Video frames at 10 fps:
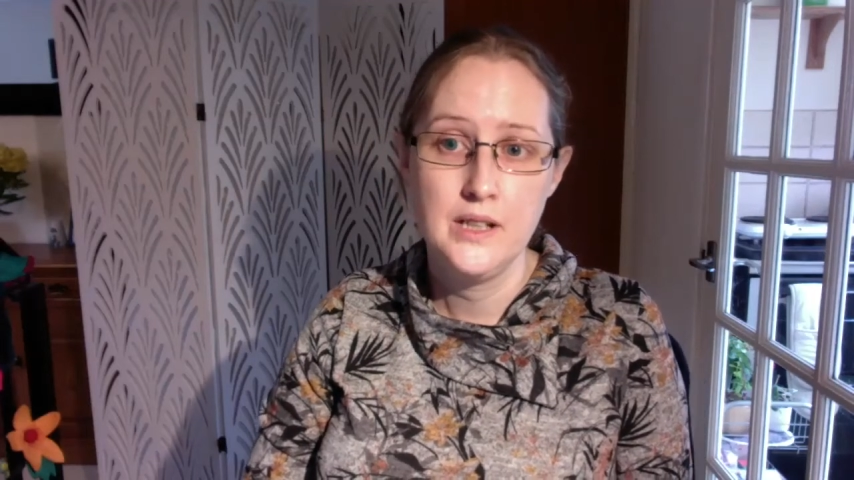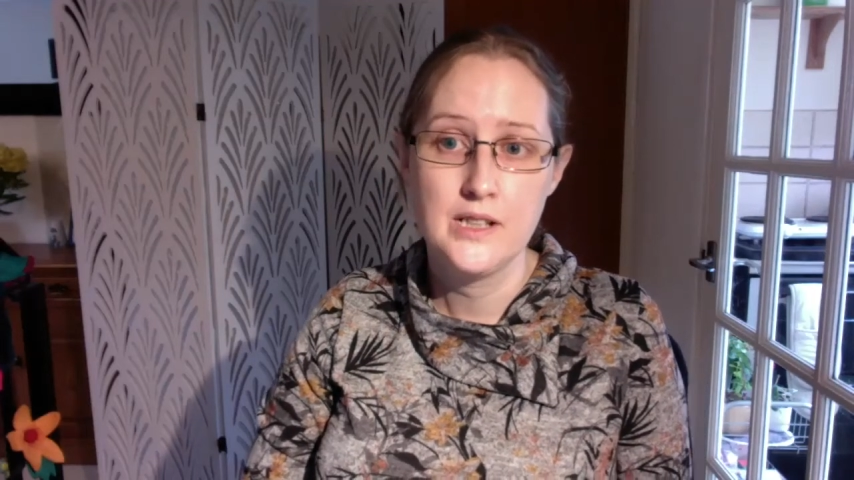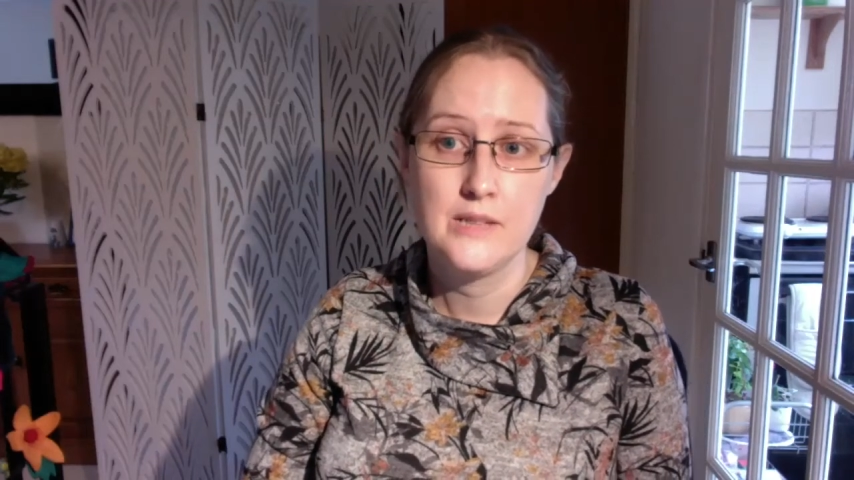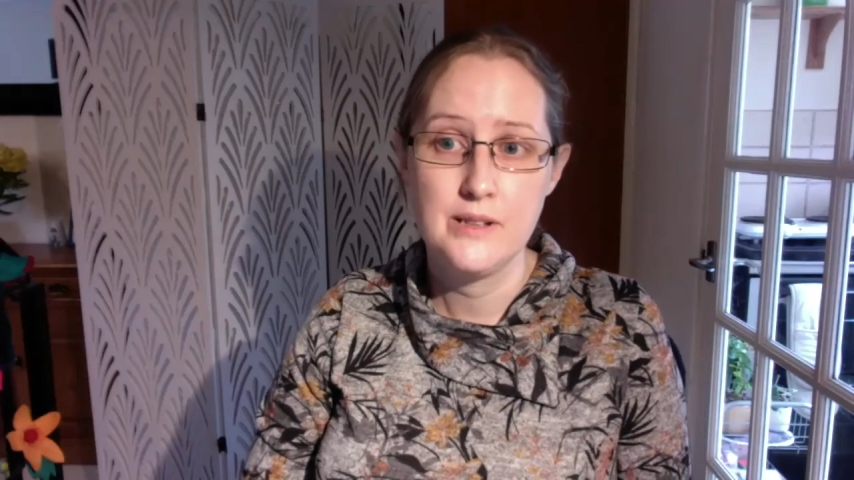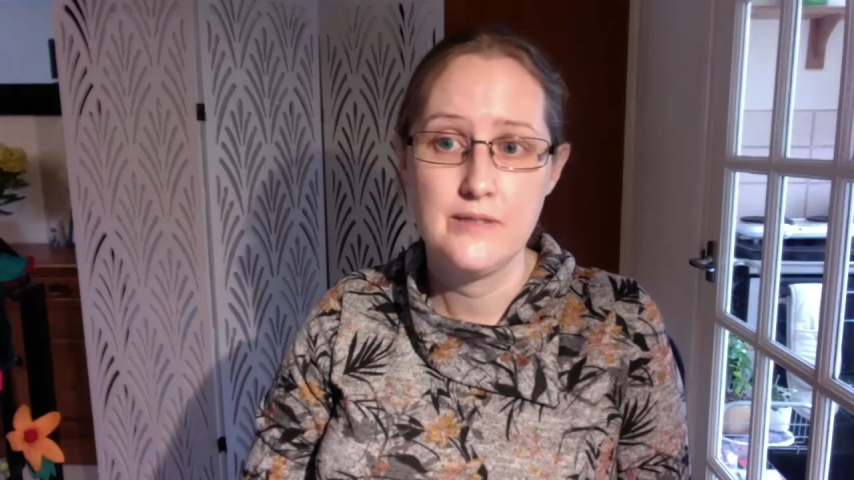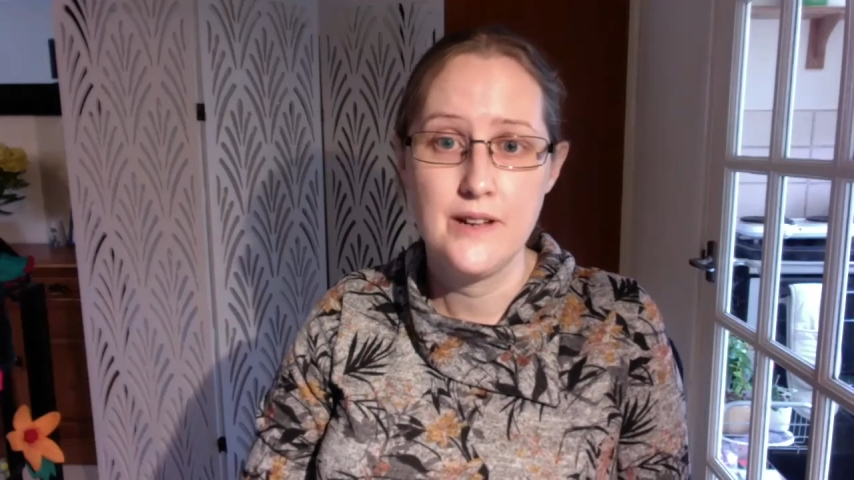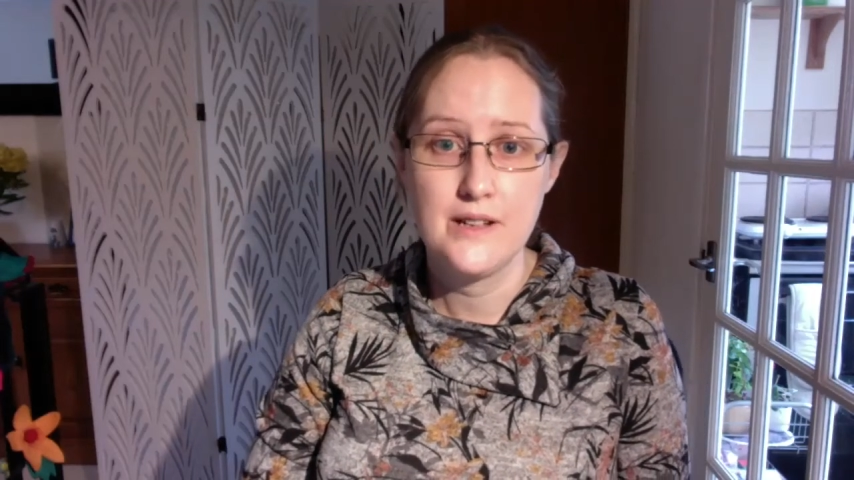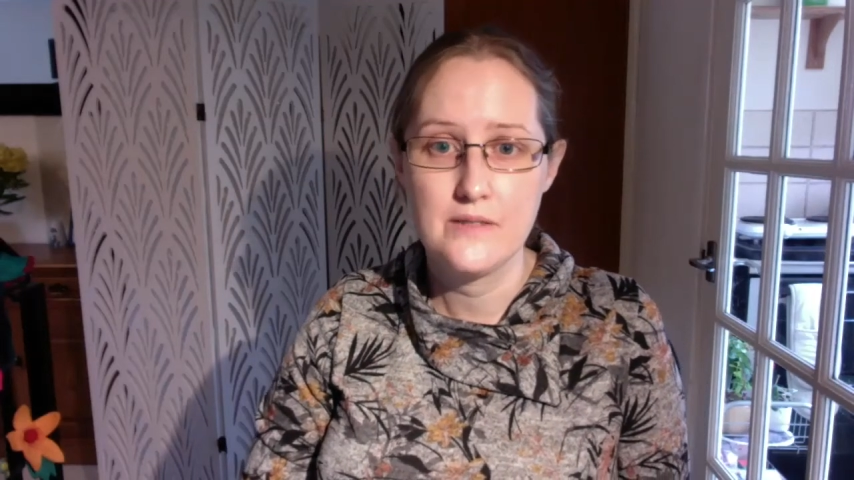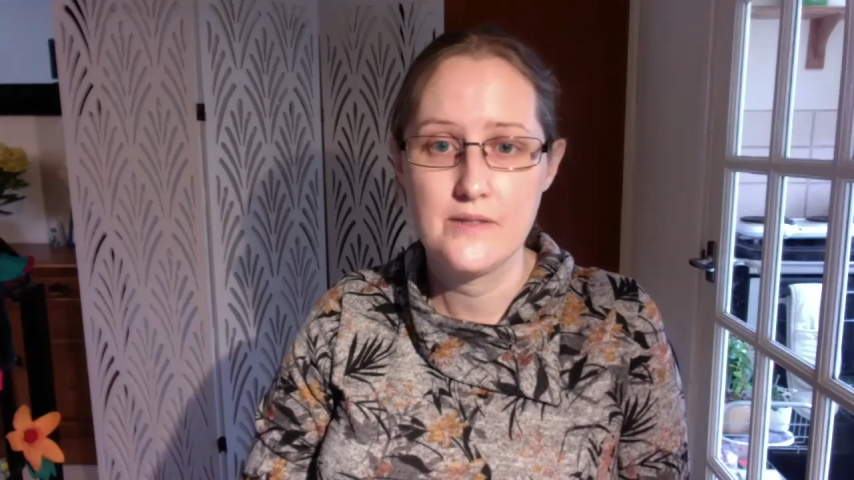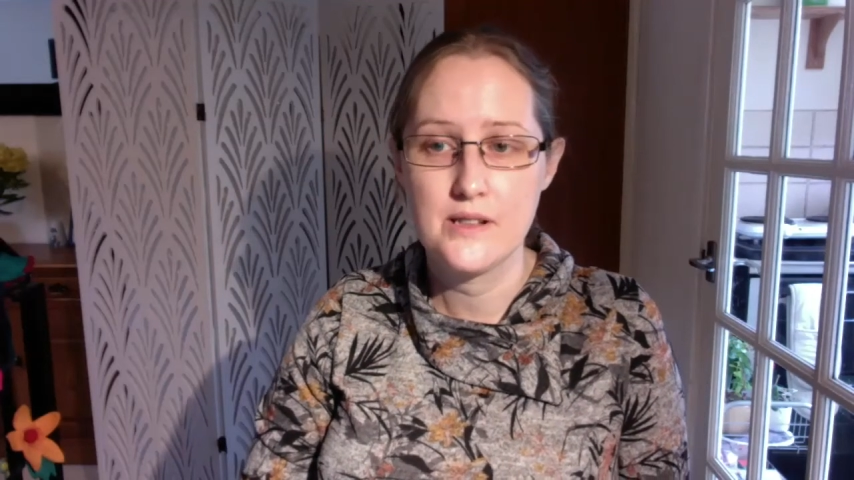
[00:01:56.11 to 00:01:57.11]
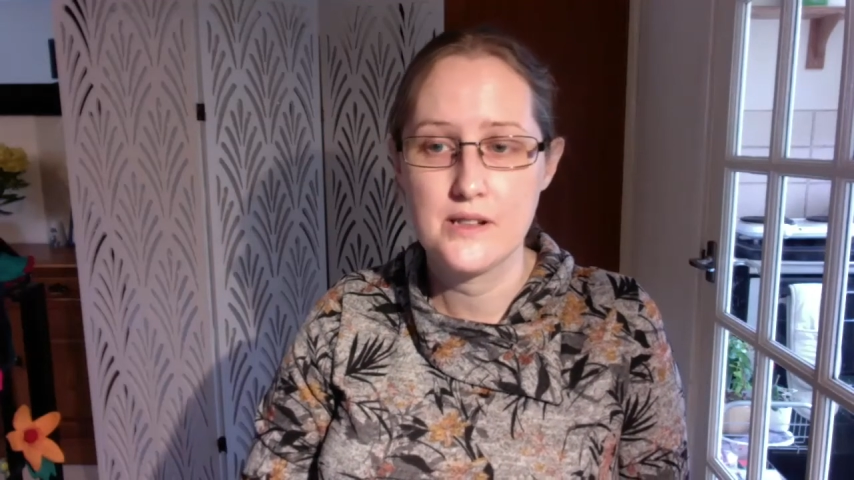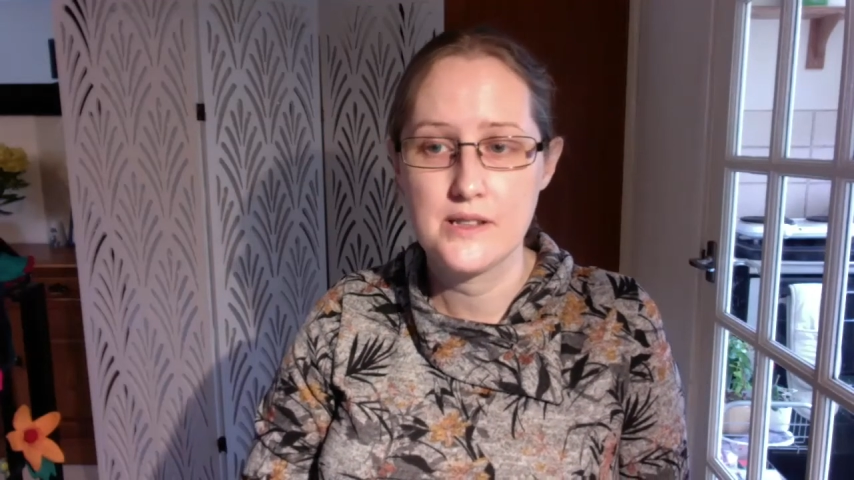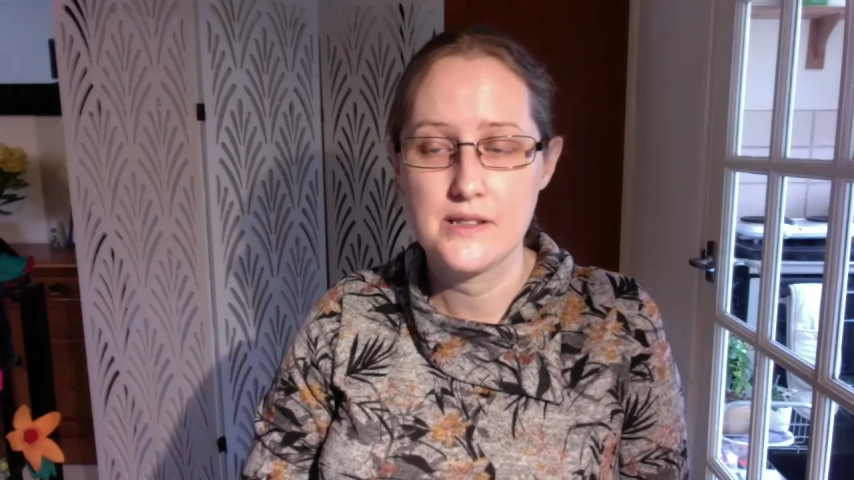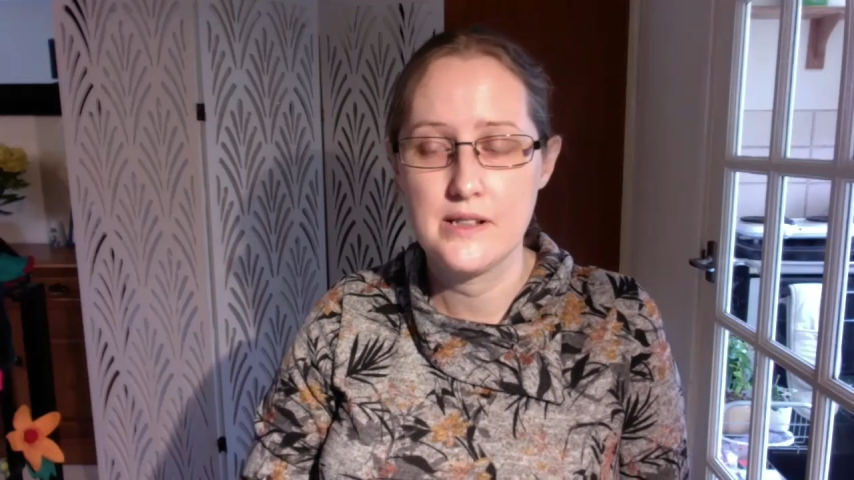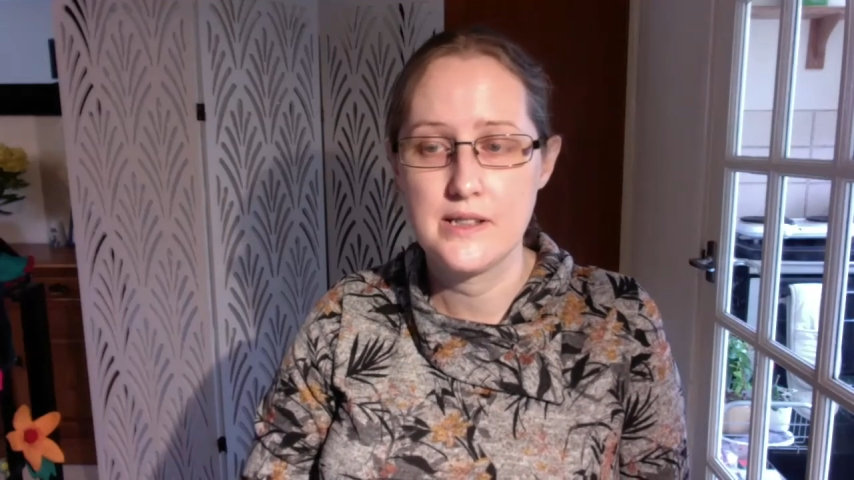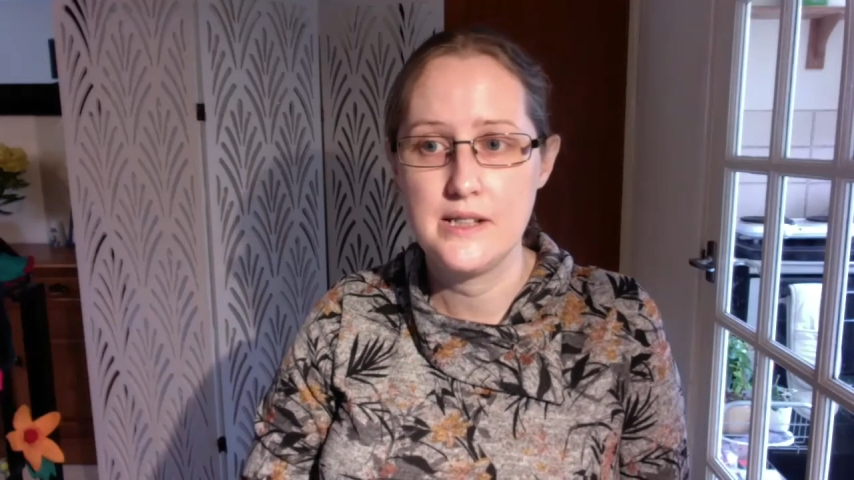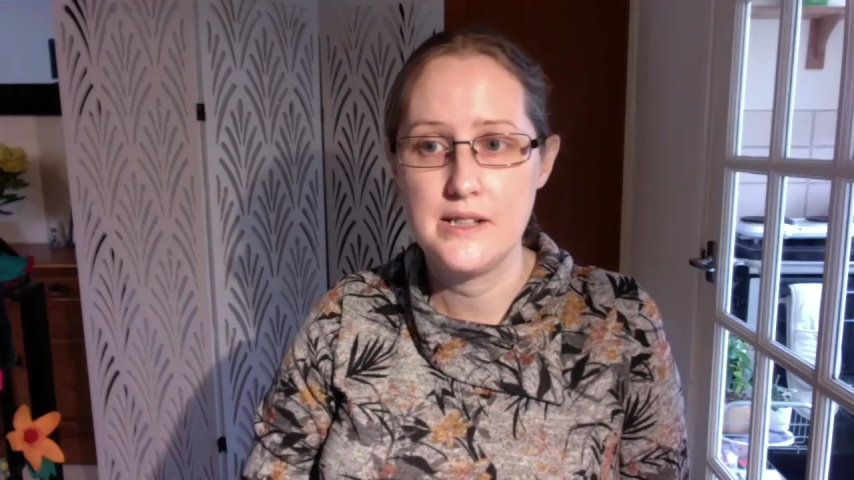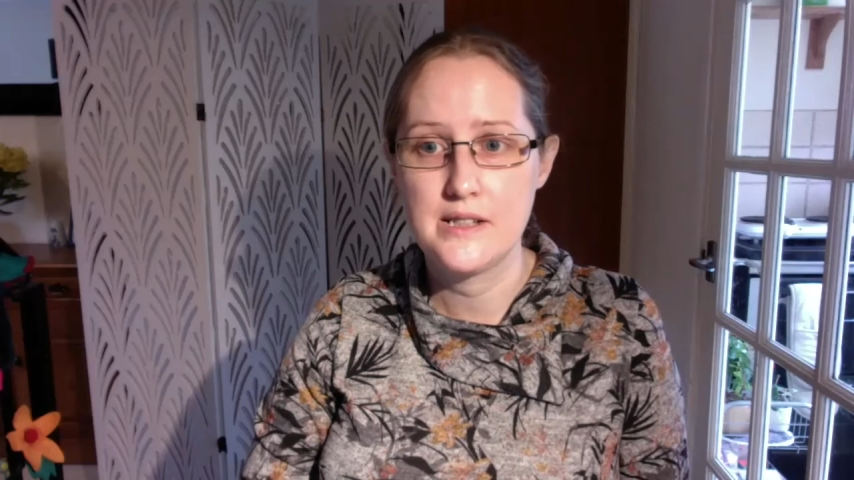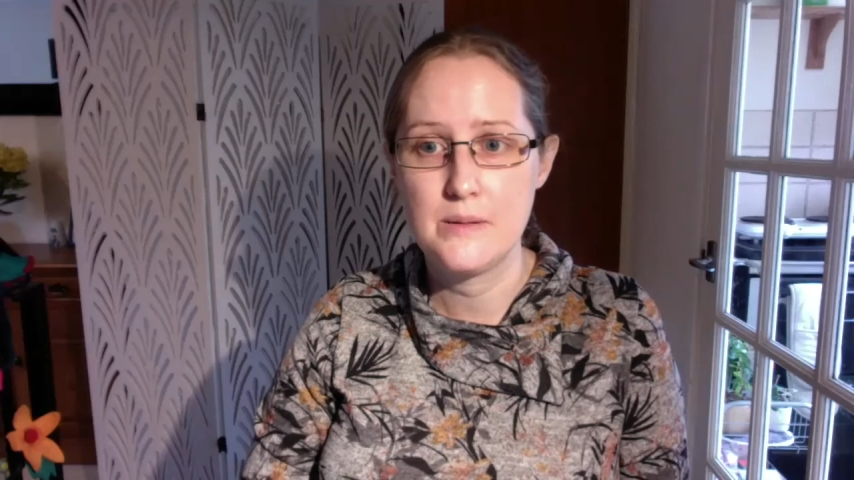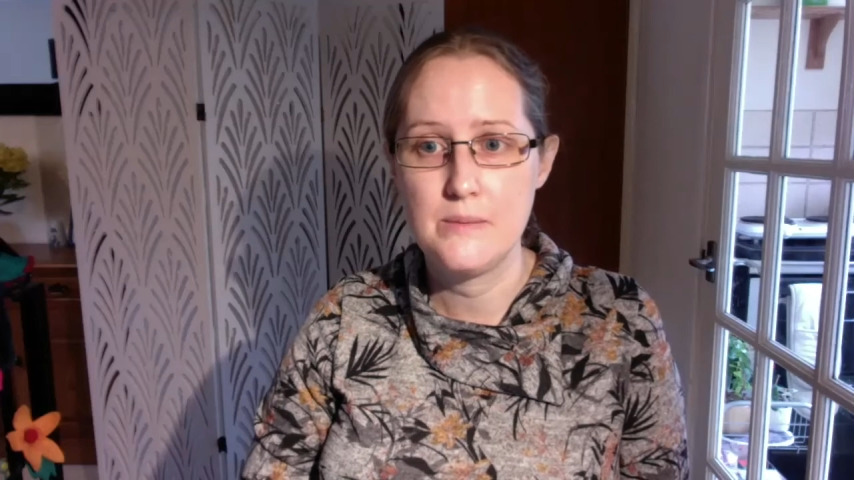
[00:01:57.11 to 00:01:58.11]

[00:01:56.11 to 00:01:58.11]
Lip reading: To be effective, such a science needs to be